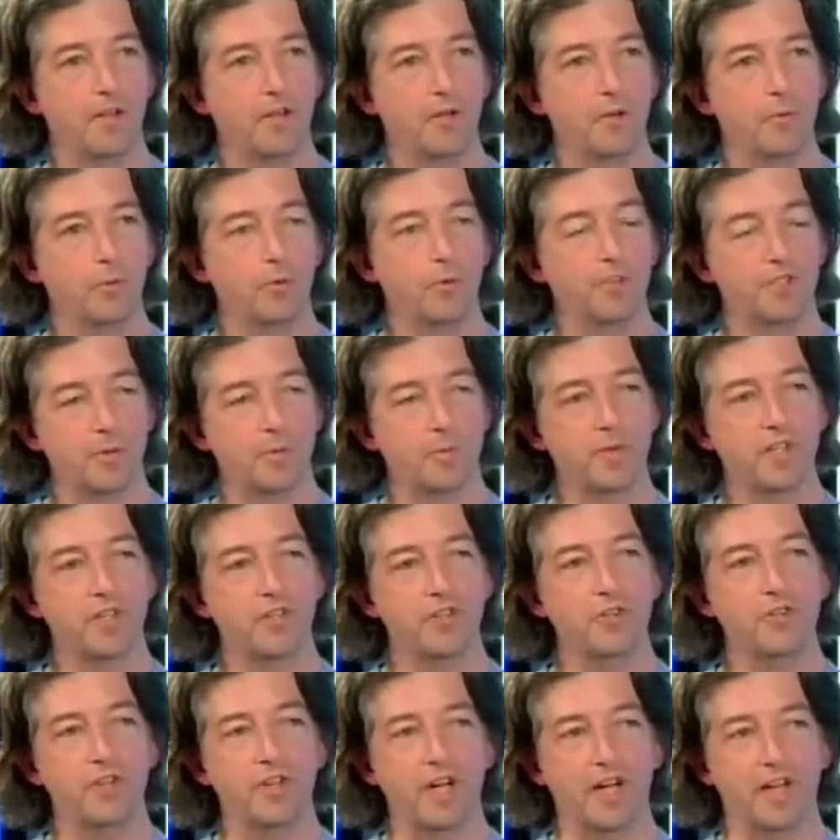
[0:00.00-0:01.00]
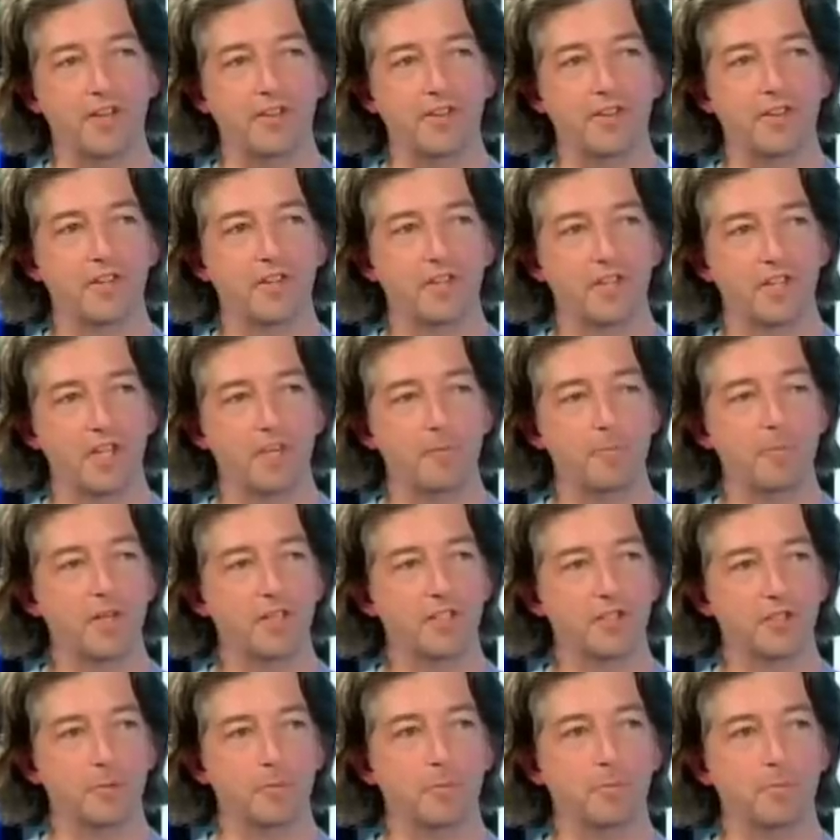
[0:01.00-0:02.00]
when someone can do that, it
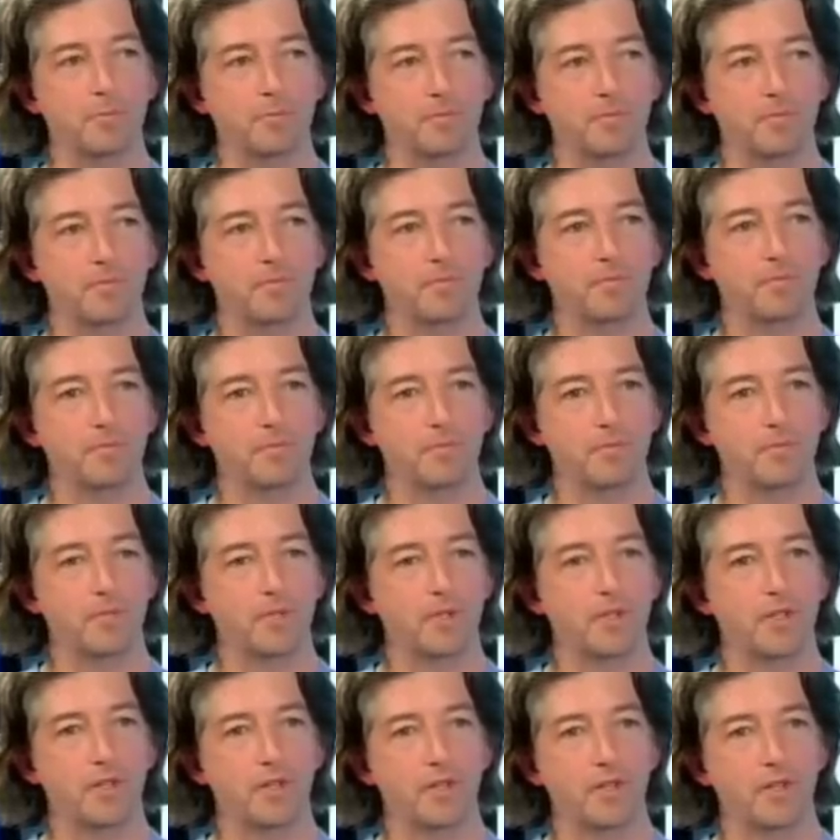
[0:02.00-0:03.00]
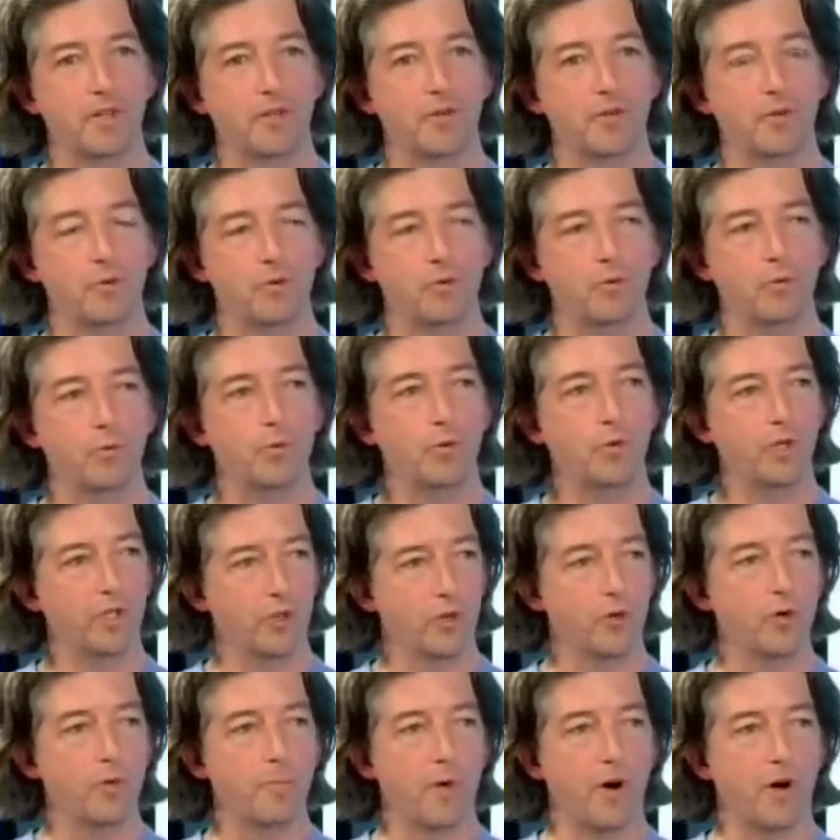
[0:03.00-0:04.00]
makes them really
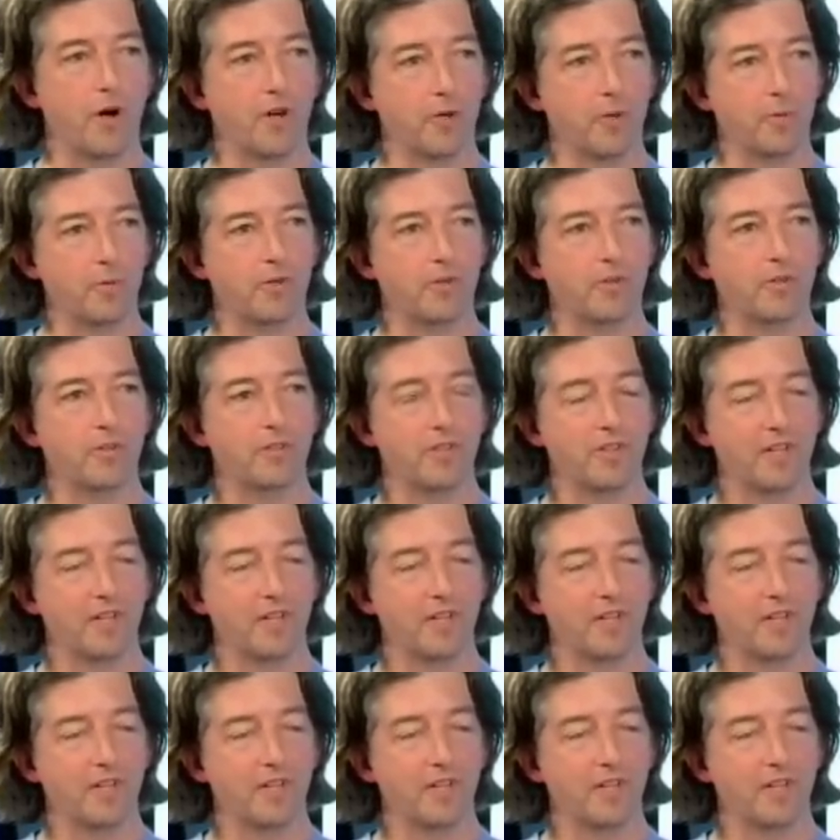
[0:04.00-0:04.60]
remarkable.